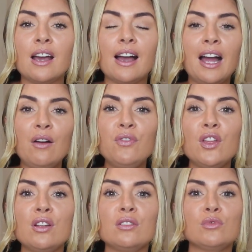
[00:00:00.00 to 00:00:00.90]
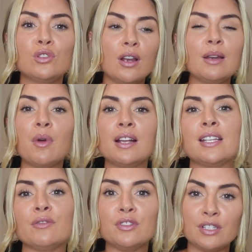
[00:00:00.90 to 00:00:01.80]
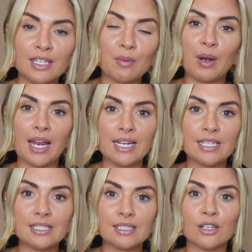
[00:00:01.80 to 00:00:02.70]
Have the solid mindset routine in place,